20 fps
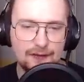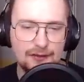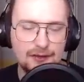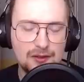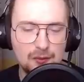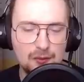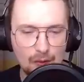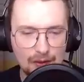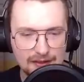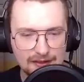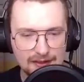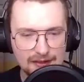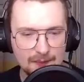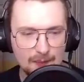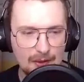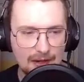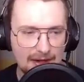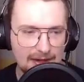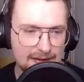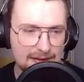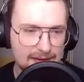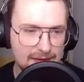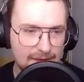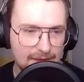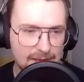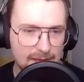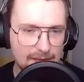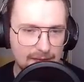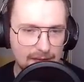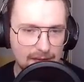20 packs. If
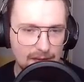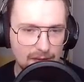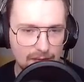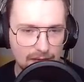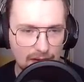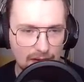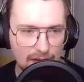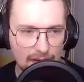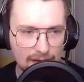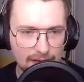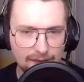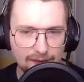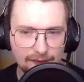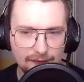it's, oh god.